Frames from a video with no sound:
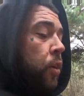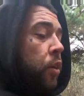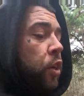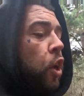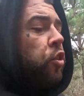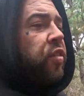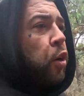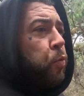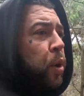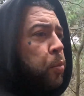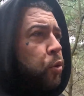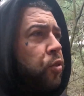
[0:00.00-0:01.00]
you know, some
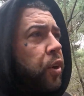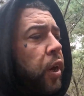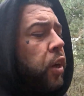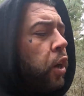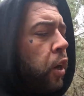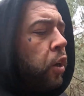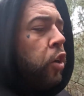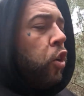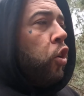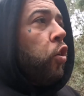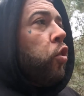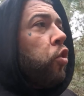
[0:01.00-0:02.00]
people say, "Oh,
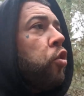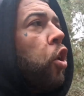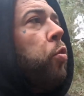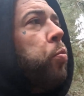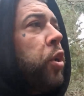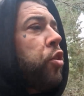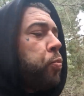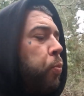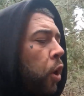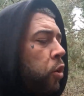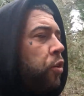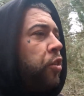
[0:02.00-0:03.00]
don't mix
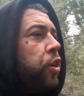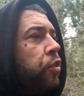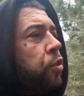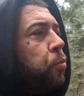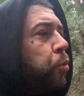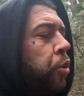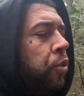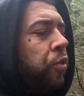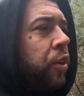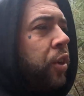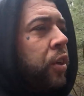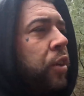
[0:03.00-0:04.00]
politics and
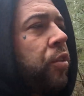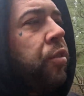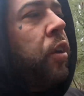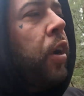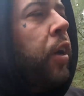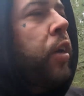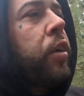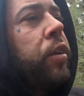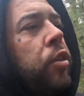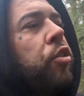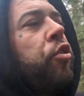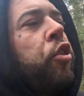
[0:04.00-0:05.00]
music." And it's like,
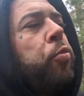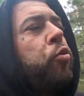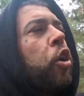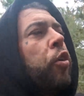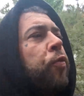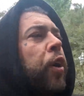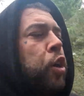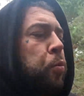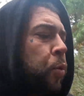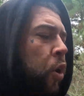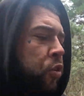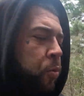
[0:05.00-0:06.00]
stop trying to fucking
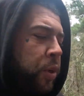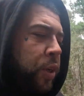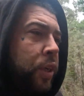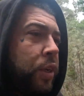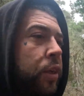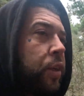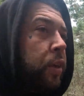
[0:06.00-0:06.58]
box me in.